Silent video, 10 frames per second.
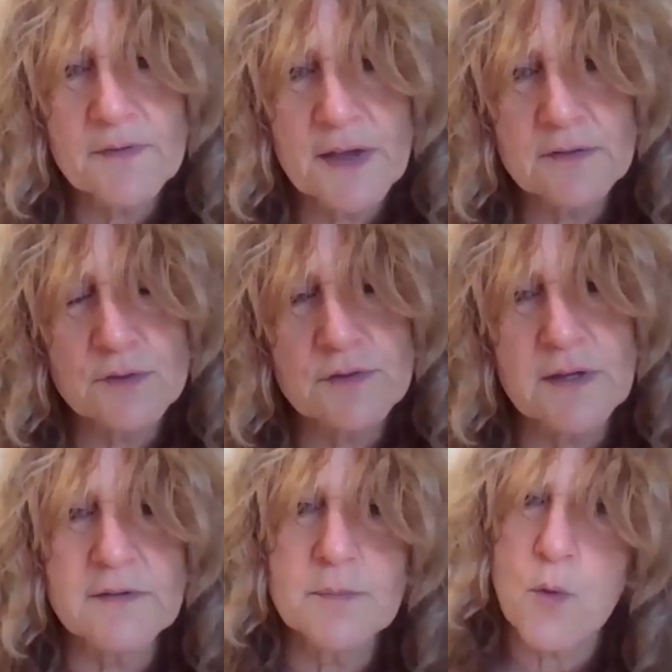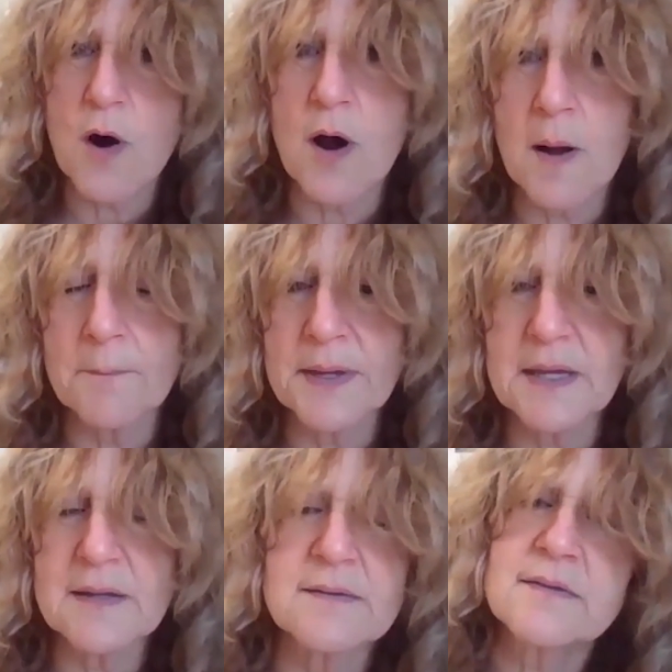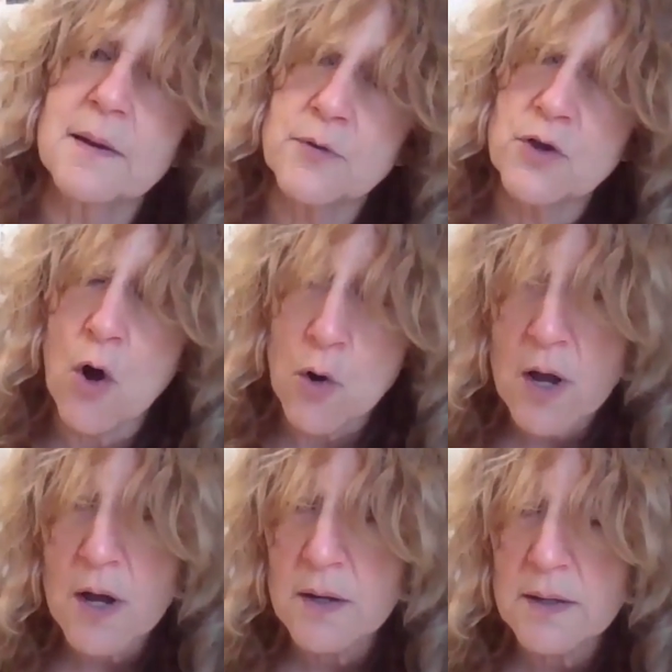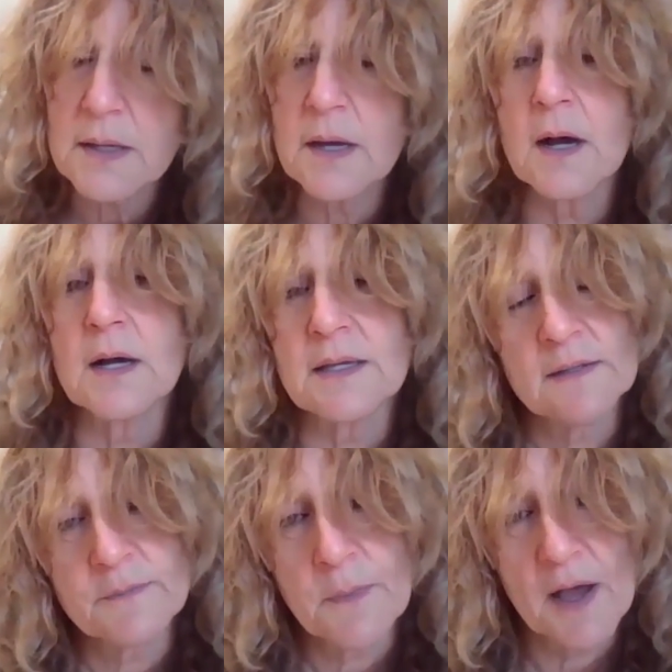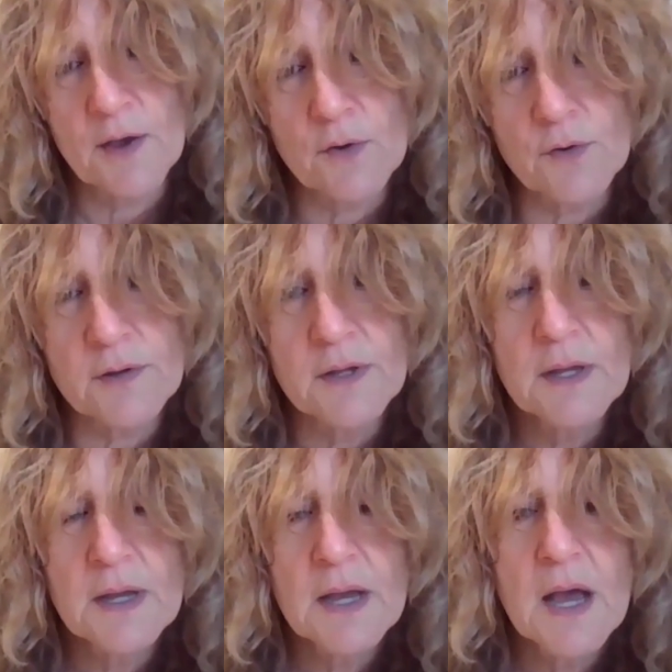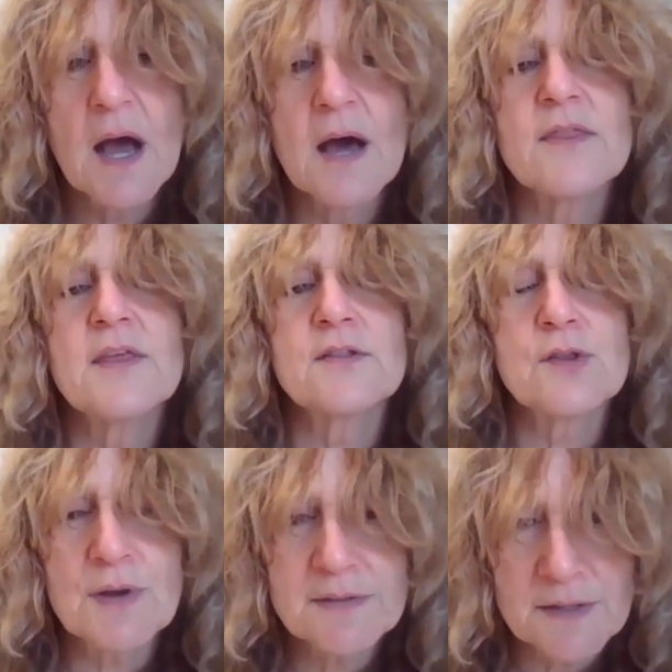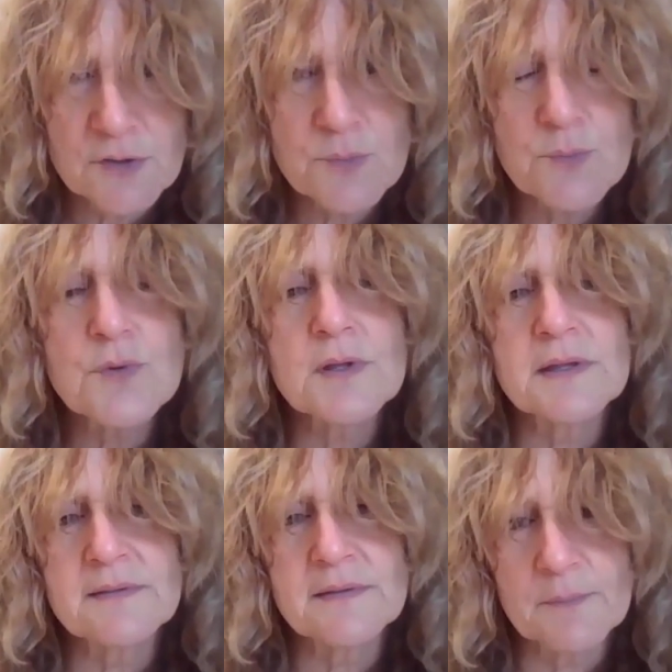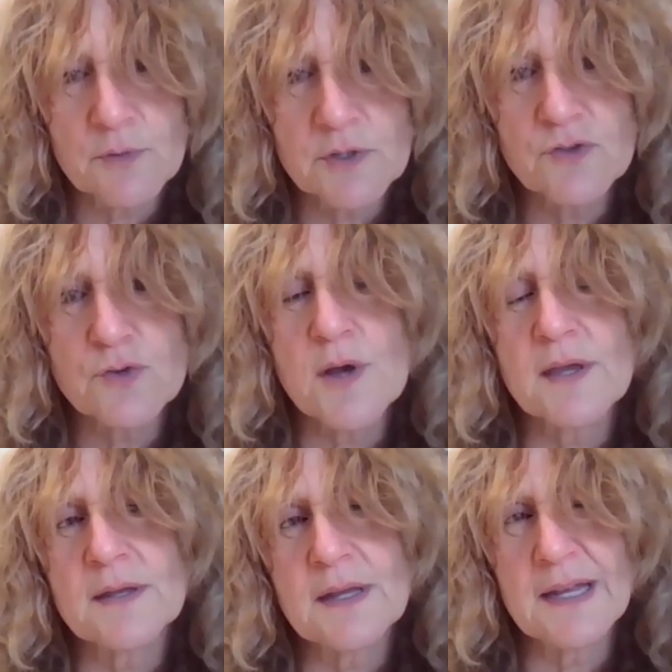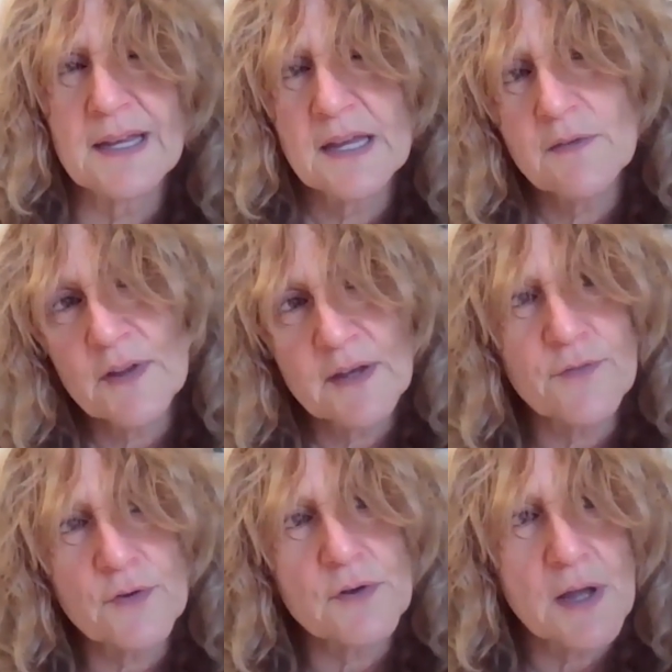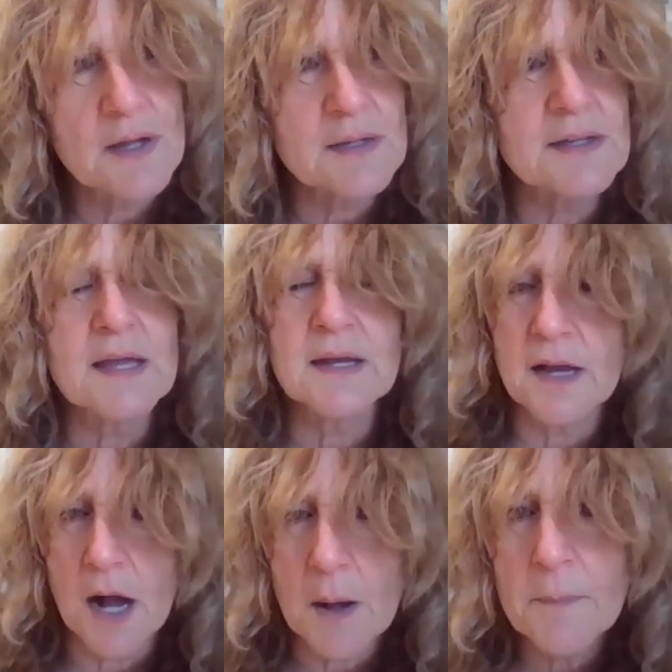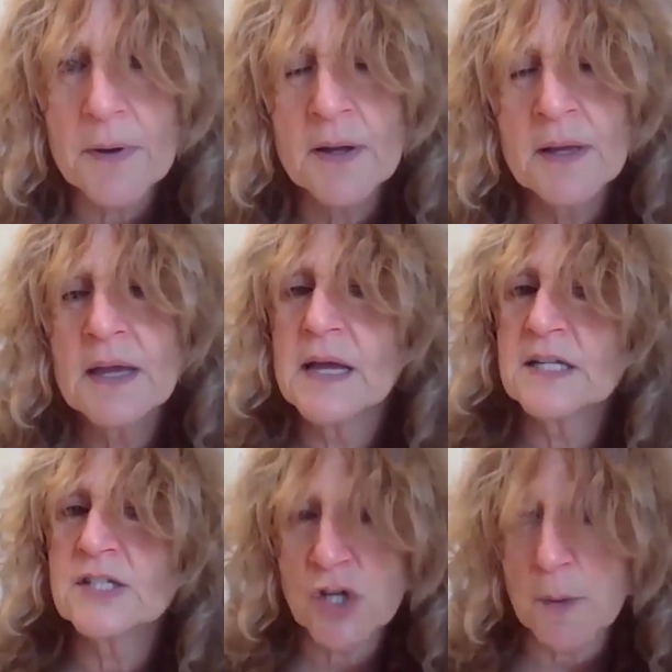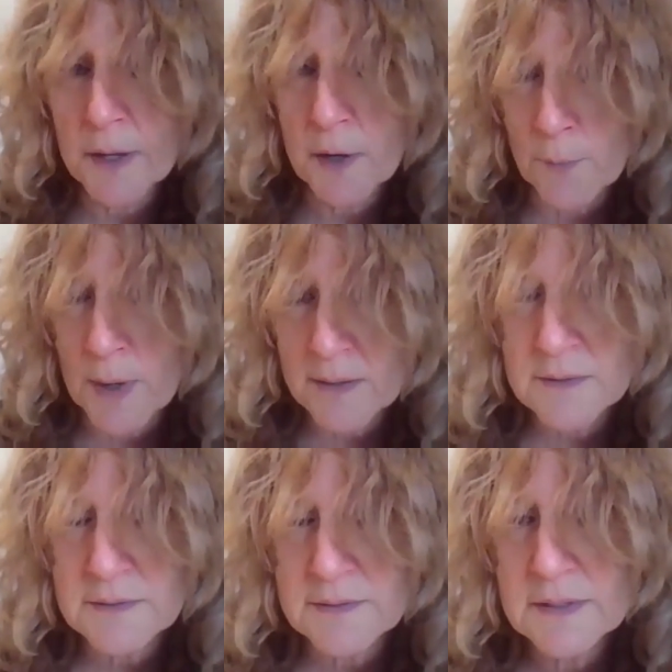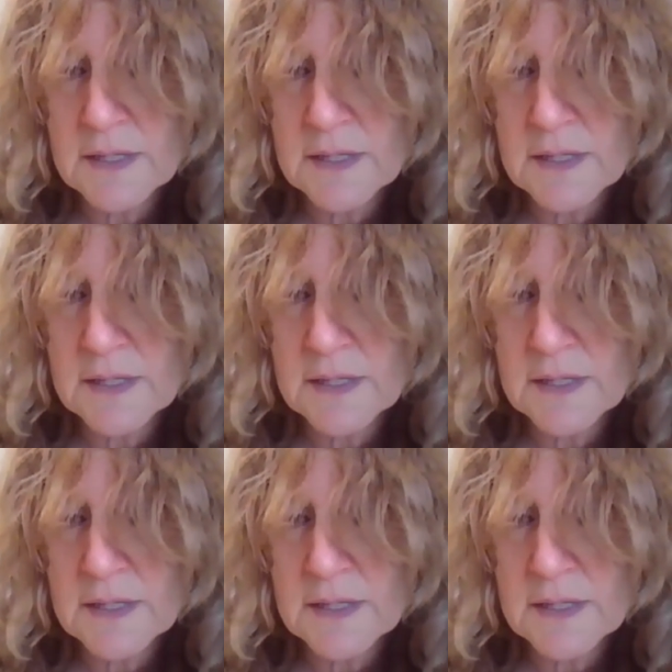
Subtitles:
of exercise, more upbeat, some yoga inspired. That the residents really seem to enjoy it. And even if you're not getting up and jumping around,